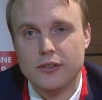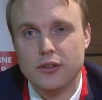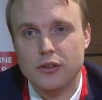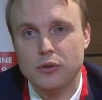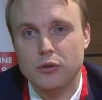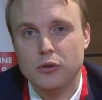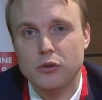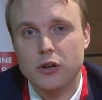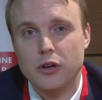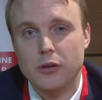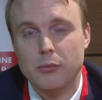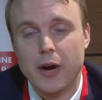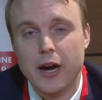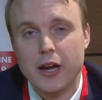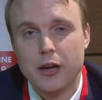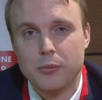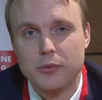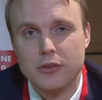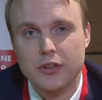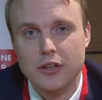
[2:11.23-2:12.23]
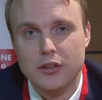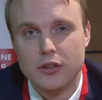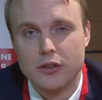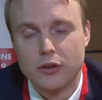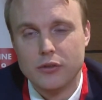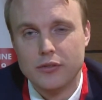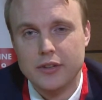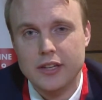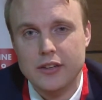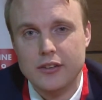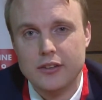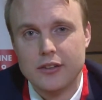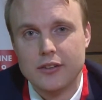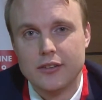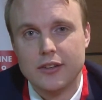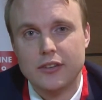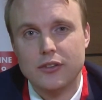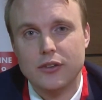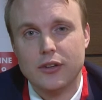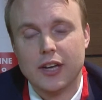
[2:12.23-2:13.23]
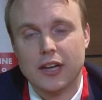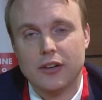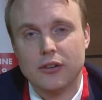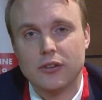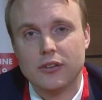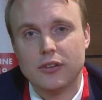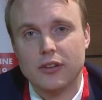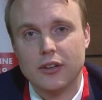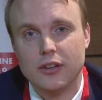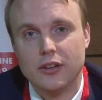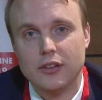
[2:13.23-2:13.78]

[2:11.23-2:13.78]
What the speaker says: to do biopsies of lesions that you cannot